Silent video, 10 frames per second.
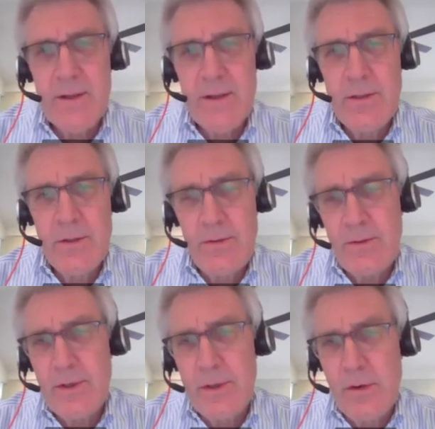the
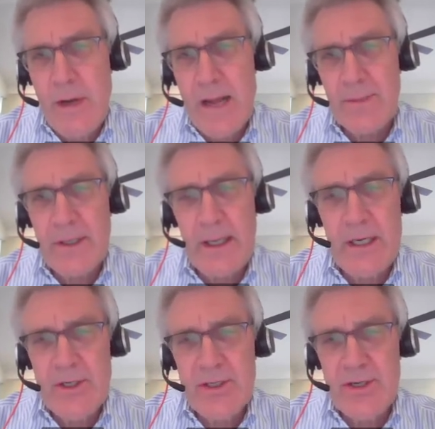new the new
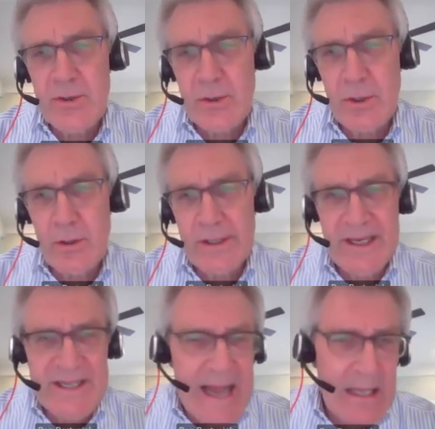applications are going to look
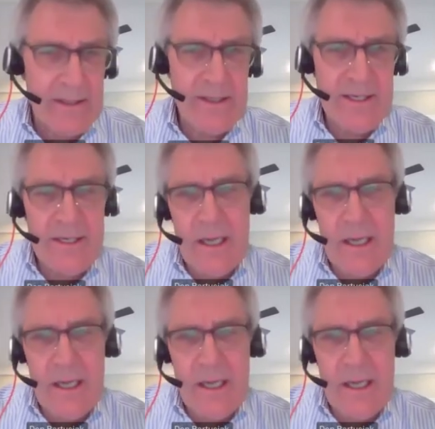exactly the